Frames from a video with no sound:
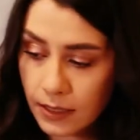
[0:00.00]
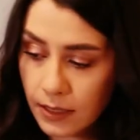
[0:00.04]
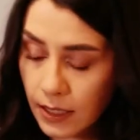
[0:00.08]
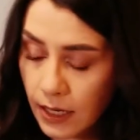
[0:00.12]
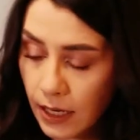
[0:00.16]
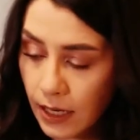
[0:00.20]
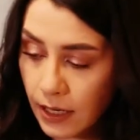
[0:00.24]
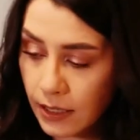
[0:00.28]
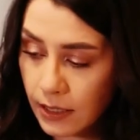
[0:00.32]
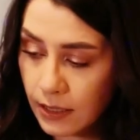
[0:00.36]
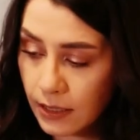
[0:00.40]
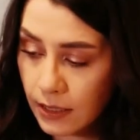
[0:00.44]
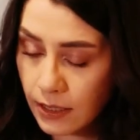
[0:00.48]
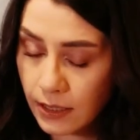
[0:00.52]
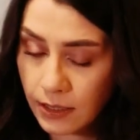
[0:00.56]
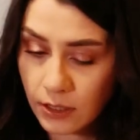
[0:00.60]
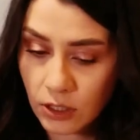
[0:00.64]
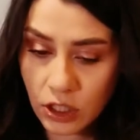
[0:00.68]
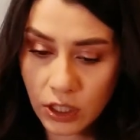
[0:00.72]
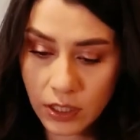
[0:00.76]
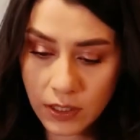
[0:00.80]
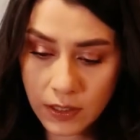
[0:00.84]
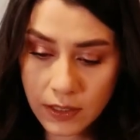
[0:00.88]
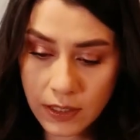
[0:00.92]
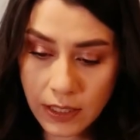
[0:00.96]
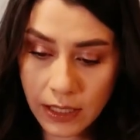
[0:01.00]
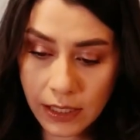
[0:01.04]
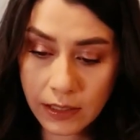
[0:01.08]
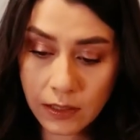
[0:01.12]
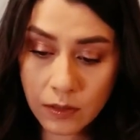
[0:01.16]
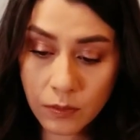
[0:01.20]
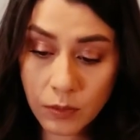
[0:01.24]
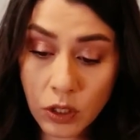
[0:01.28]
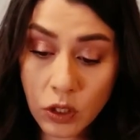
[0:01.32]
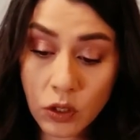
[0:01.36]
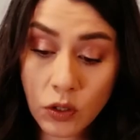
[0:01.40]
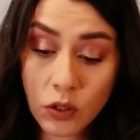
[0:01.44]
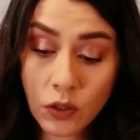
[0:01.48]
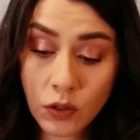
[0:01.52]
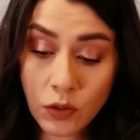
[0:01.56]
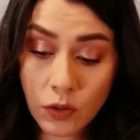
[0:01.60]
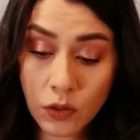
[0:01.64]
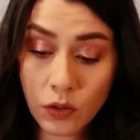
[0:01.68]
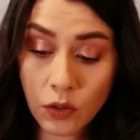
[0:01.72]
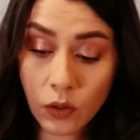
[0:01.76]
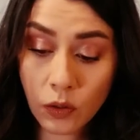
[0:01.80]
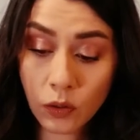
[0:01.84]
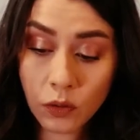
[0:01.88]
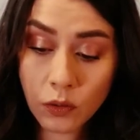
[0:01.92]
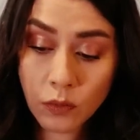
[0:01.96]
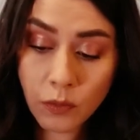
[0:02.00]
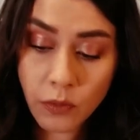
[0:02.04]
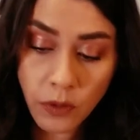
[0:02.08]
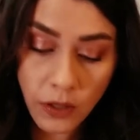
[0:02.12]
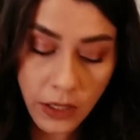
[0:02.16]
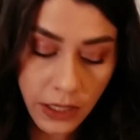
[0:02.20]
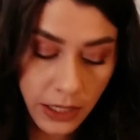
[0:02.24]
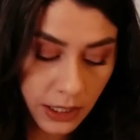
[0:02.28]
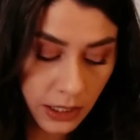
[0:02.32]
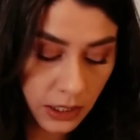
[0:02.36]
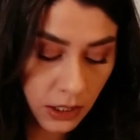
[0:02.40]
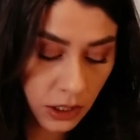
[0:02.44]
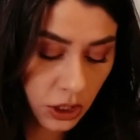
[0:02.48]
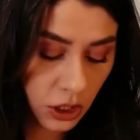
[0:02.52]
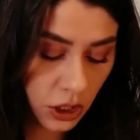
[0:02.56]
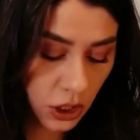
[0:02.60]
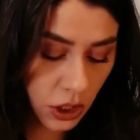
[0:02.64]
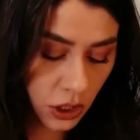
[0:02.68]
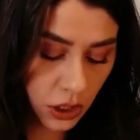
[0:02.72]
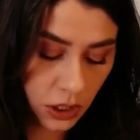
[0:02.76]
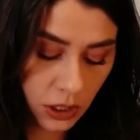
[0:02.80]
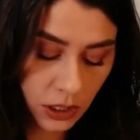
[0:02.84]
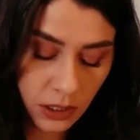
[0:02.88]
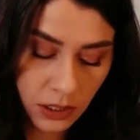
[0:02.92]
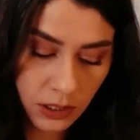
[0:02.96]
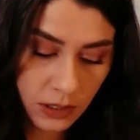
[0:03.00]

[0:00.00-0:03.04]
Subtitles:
then he just tells me to use the old brush.